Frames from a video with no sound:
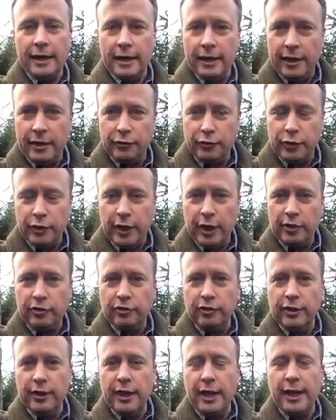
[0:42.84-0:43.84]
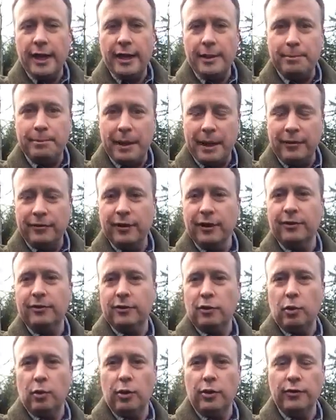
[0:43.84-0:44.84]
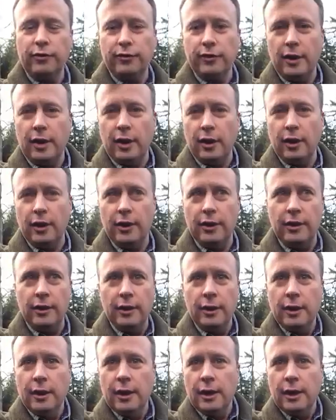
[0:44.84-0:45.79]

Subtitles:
introduction and a basics course on